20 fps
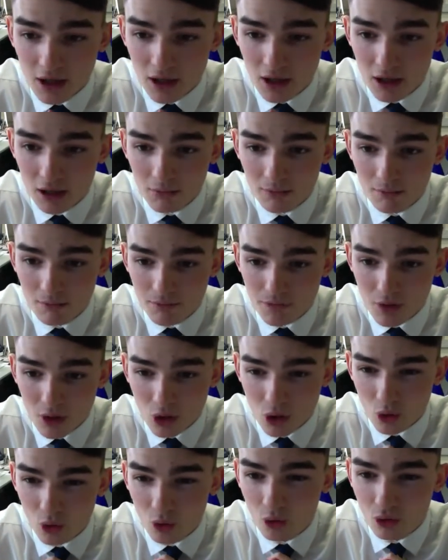
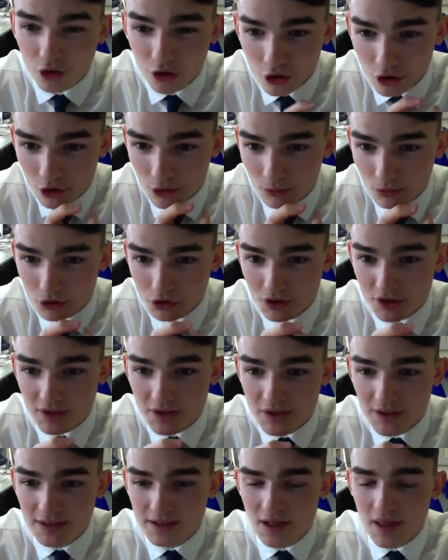like audio commentaries
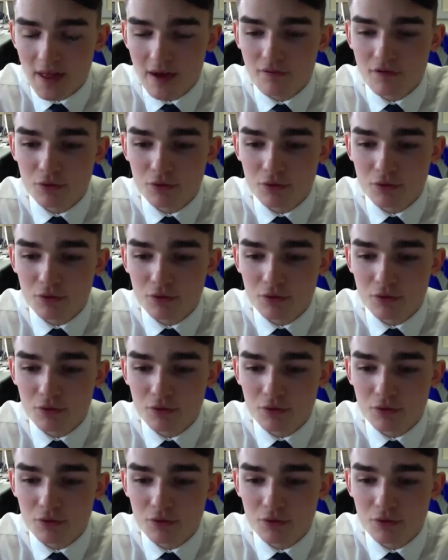and things like that